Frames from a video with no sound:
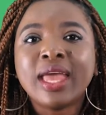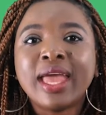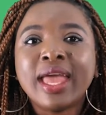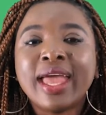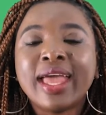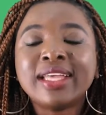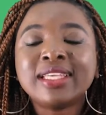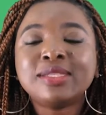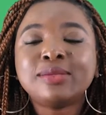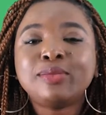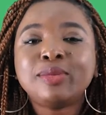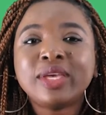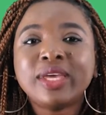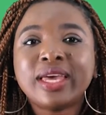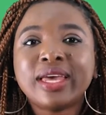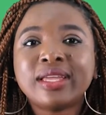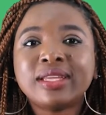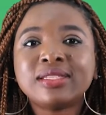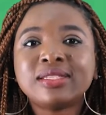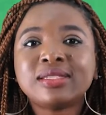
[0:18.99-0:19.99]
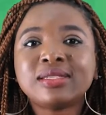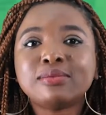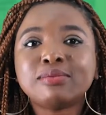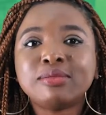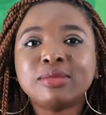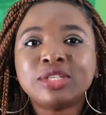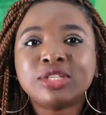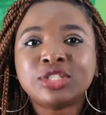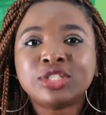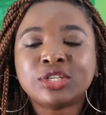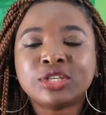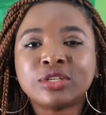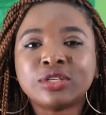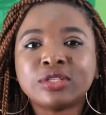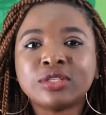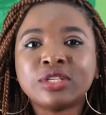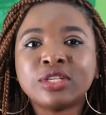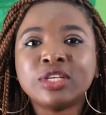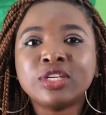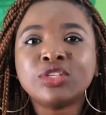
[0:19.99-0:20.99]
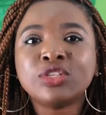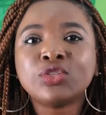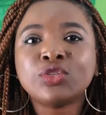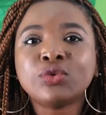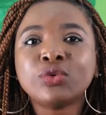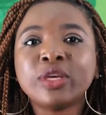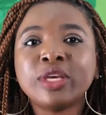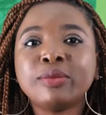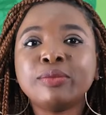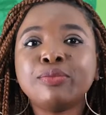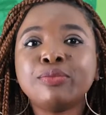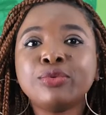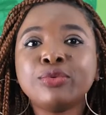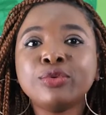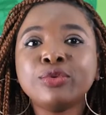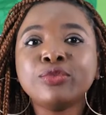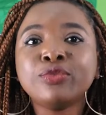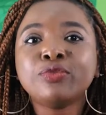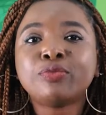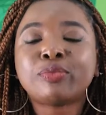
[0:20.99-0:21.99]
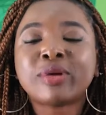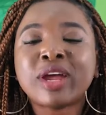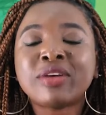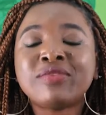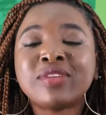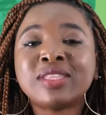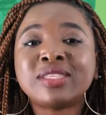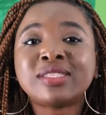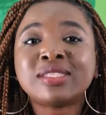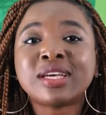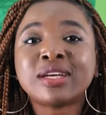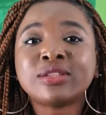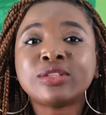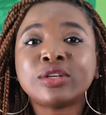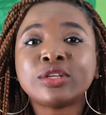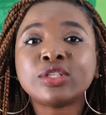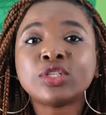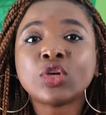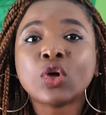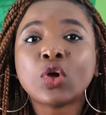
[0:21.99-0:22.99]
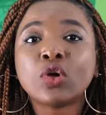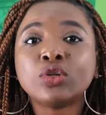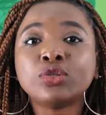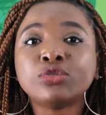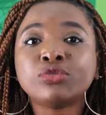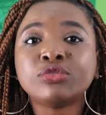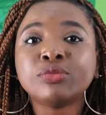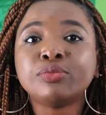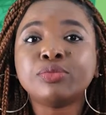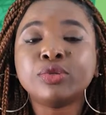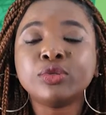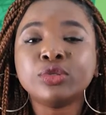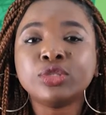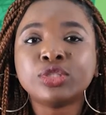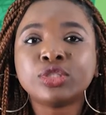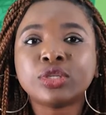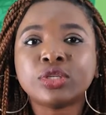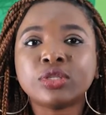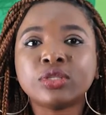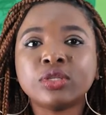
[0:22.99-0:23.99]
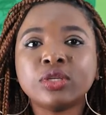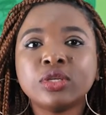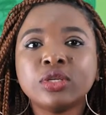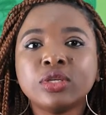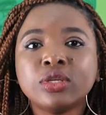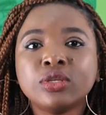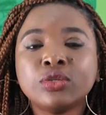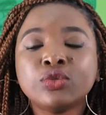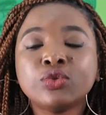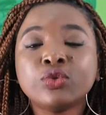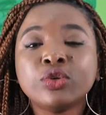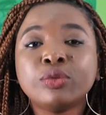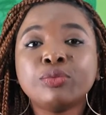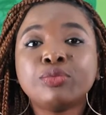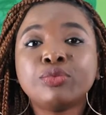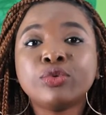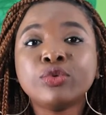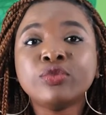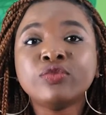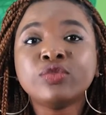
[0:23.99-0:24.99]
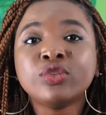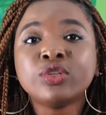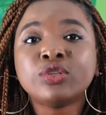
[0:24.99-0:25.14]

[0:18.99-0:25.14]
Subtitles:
SBN's mission is to improve private sector's contribution to improve